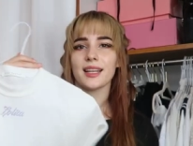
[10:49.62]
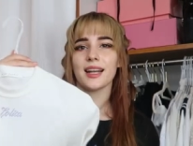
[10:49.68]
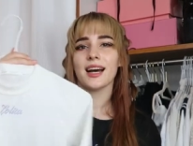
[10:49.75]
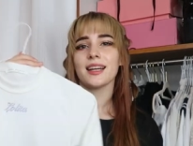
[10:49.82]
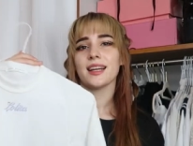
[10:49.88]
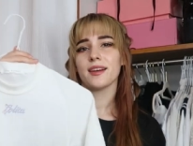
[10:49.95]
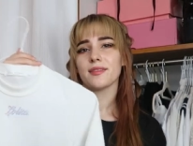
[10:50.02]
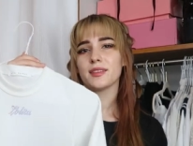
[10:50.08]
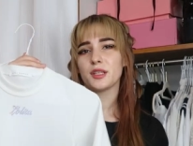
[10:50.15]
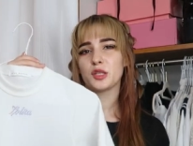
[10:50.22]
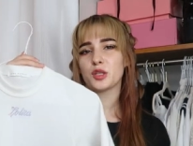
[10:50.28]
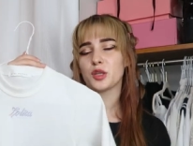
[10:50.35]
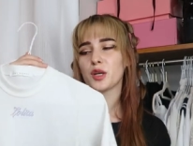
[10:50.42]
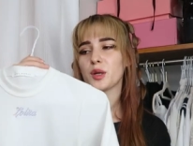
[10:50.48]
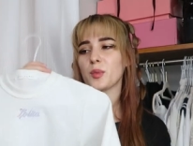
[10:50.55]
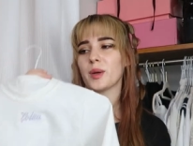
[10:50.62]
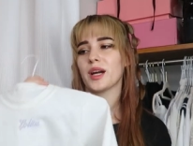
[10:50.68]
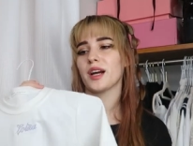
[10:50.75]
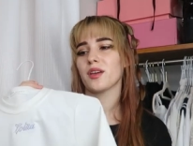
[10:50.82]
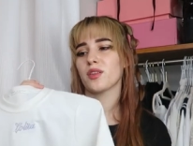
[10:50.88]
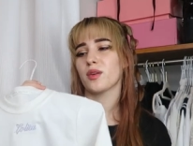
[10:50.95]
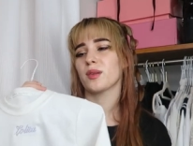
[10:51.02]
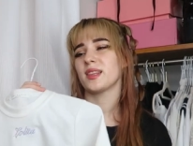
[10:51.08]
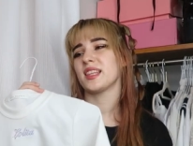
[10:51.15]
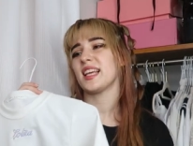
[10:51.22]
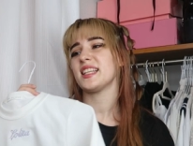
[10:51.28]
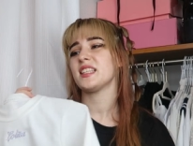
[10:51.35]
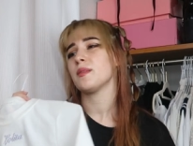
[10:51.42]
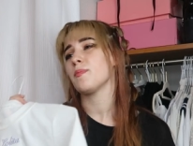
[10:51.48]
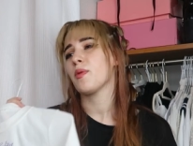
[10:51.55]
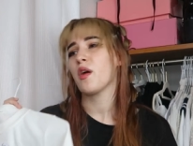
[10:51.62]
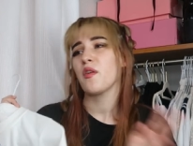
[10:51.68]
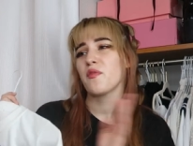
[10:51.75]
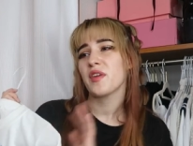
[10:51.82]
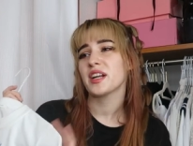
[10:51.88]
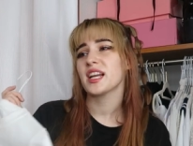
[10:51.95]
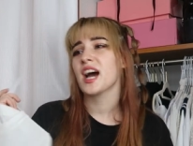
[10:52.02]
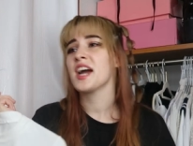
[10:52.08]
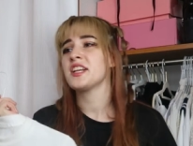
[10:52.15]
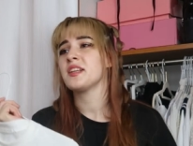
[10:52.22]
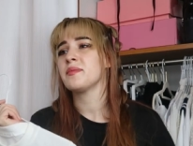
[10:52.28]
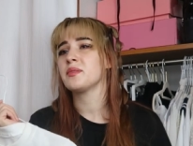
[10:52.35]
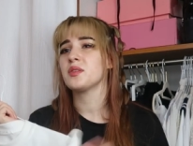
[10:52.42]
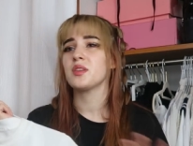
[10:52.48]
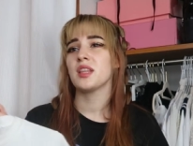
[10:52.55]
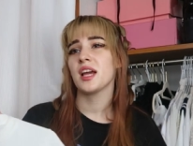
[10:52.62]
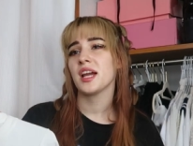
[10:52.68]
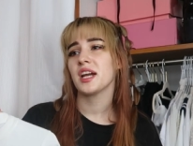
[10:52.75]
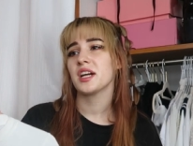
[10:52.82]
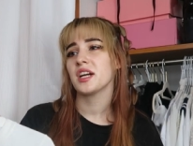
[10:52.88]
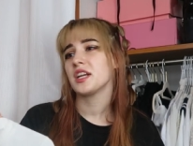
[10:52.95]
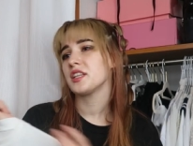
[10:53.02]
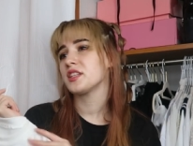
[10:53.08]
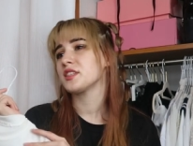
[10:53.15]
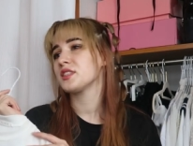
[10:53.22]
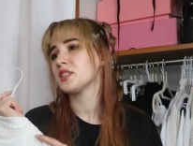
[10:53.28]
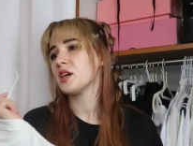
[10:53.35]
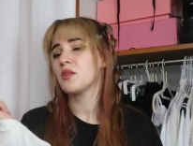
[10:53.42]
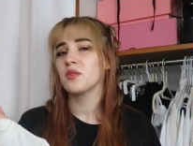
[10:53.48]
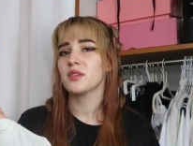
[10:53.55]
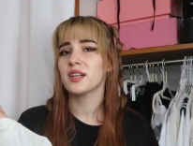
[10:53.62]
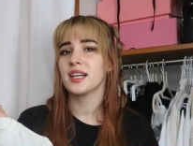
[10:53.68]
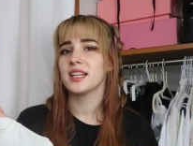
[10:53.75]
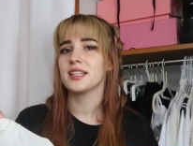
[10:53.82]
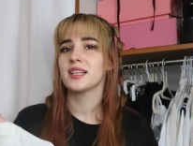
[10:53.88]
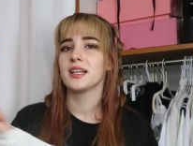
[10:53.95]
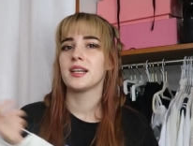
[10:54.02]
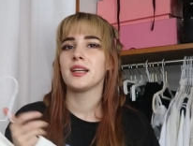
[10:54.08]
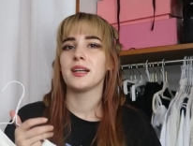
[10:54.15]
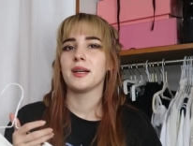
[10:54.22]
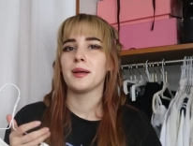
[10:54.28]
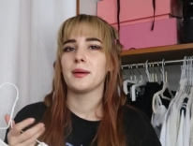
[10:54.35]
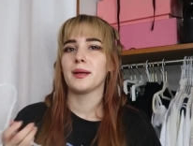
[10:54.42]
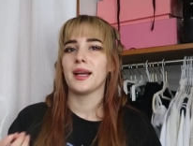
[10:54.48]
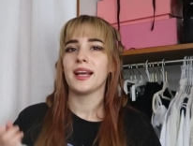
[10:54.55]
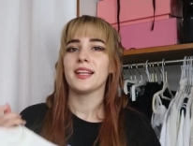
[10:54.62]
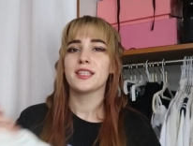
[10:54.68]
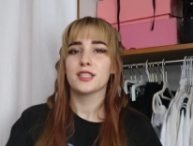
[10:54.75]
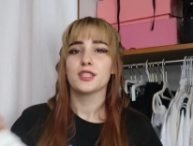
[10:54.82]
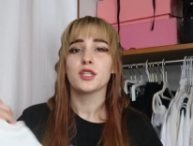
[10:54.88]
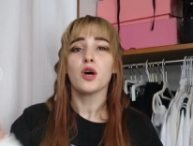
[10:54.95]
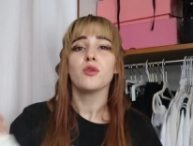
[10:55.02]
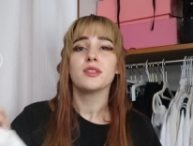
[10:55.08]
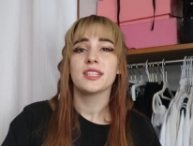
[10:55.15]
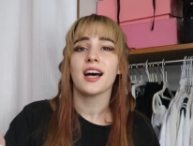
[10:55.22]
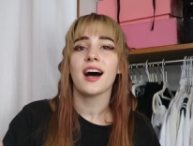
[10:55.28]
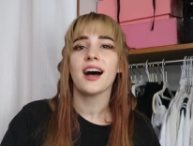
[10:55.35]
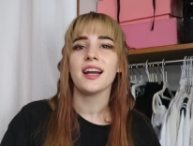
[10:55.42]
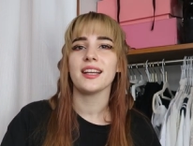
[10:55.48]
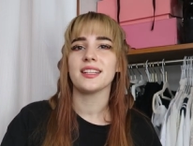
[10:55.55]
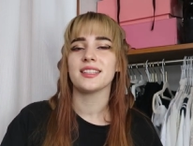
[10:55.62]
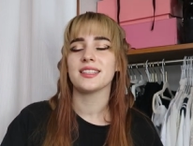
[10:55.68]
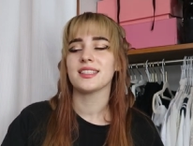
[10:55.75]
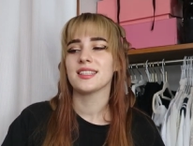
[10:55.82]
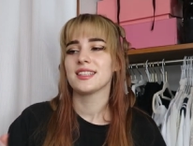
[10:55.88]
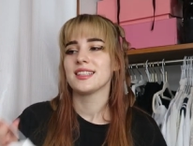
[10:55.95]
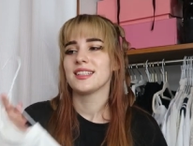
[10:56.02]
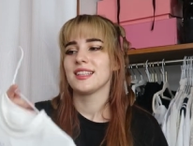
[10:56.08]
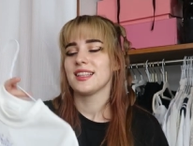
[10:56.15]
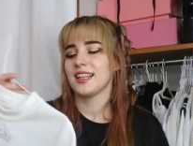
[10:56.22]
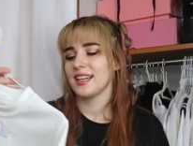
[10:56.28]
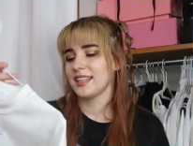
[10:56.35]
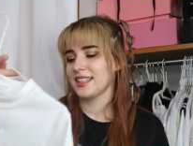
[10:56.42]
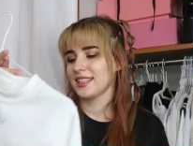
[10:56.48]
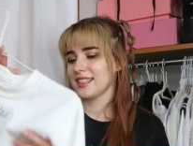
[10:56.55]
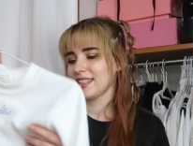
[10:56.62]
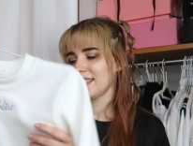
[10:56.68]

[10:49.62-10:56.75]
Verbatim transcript: then I have this shirt where I thought this is the perfect item to layer it's so great it's so tight like